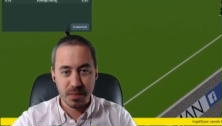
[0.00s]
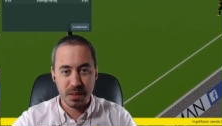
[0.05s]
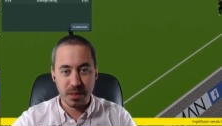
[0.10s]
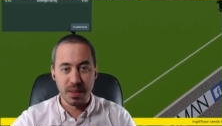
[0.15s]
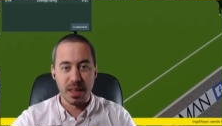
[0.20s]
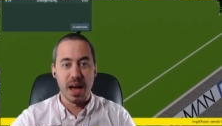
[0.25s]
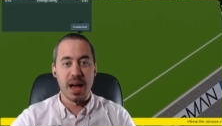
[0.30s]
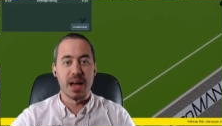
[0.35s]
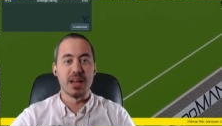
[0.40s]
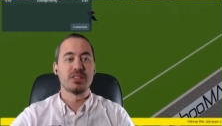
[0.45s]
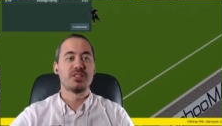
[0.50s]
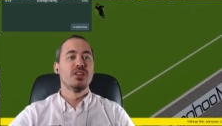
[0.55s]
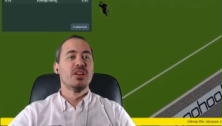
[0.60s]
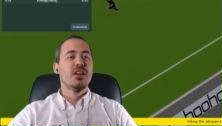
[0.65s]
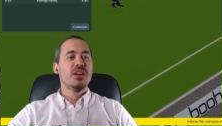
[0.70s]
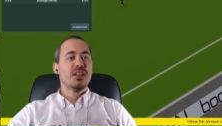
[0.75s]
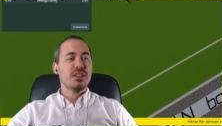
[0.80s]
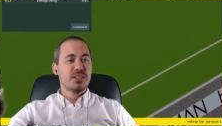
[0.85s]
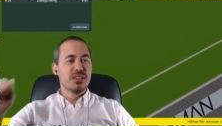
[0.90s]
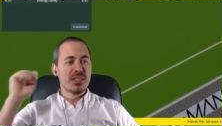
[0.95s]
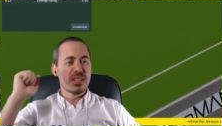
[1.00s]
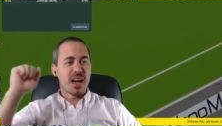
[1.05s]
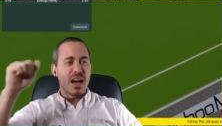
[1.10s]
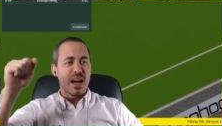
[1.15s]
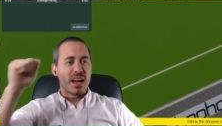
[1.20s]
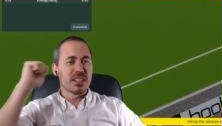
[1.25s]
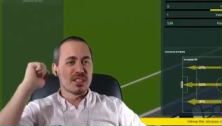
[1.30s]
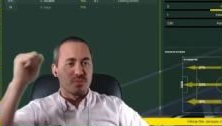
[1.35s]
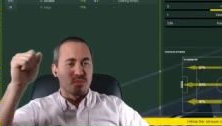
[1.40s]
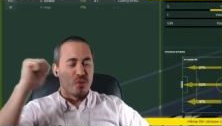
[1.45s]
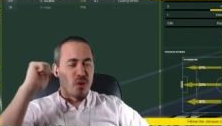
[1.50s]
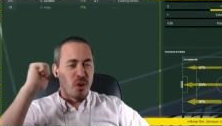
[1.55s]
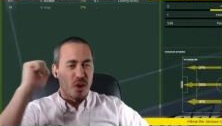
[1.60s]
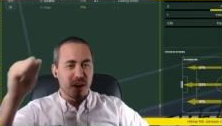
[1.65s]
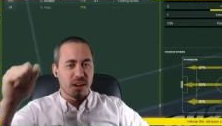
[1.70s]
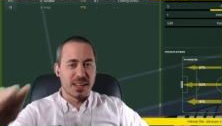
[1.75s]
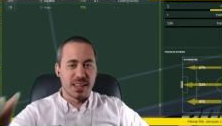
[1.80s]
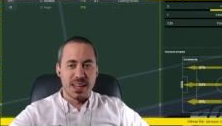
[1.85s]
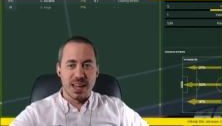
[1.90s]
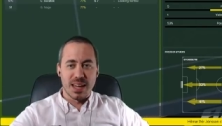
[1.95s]
Nice. Nice
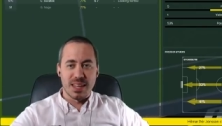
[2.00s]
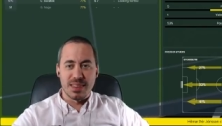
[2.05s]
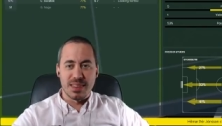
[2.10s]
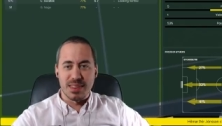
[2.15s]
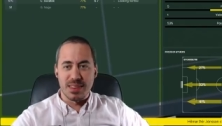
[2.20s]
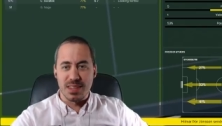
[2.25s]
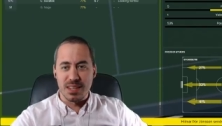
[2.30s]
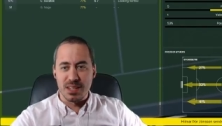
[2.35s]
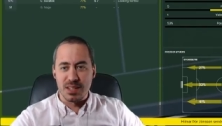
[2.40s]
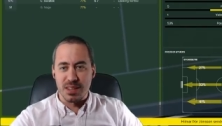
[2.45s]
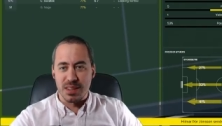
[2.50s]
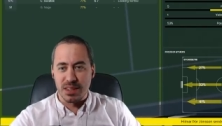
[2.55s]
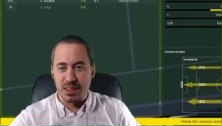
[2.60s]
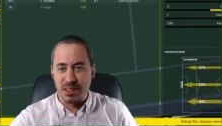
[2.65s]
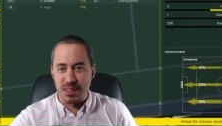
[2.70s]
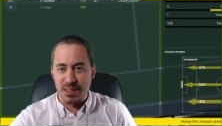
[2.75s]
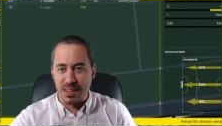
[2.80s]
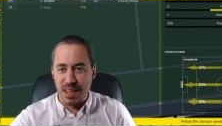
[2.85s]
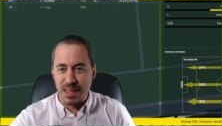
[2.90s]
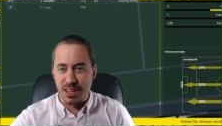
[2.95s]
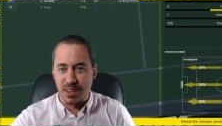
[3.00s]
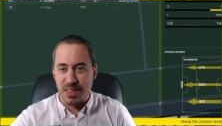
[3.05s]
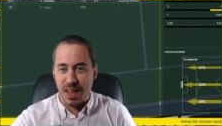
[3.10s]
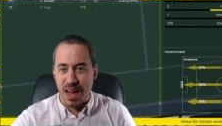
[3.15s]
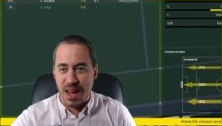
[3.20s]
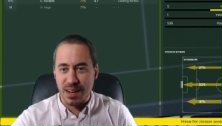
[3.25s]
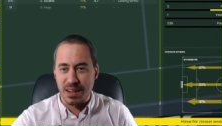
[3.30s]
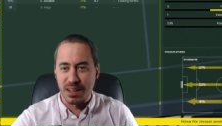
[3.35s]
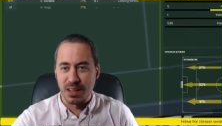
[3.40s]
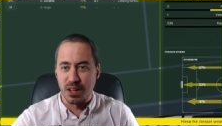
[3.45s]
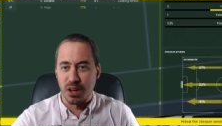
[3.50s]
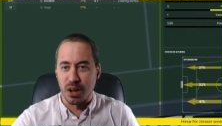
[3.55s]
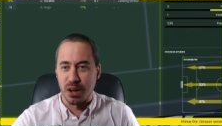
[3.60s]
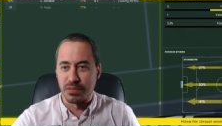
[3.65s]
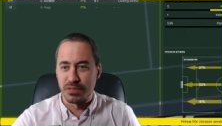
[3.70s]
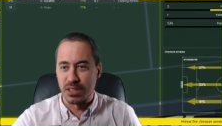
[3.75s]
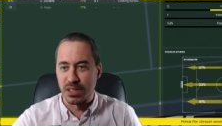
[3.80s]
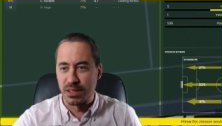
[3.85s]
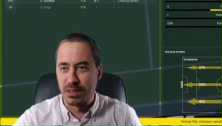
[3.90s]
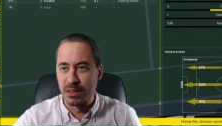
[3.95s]
work getting to getting to that
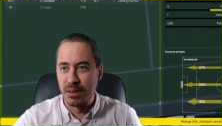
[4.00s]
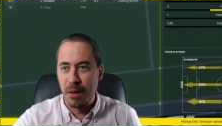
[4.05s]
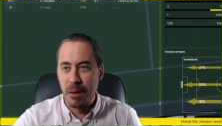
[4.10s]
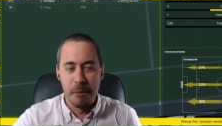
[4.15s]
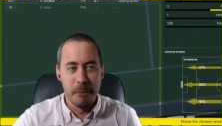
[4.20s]
Engulfson